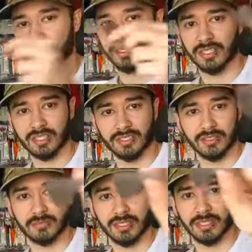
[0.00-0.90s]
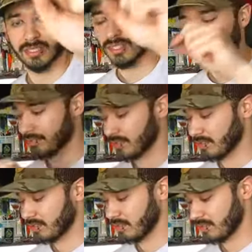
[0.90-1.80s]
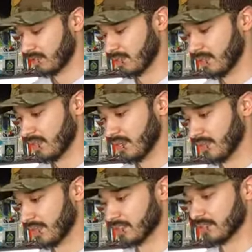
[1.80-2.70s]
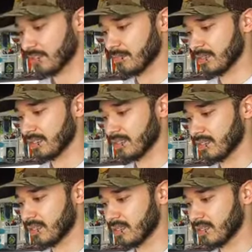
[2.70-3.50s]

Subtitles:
is extremely soft. And that's going to be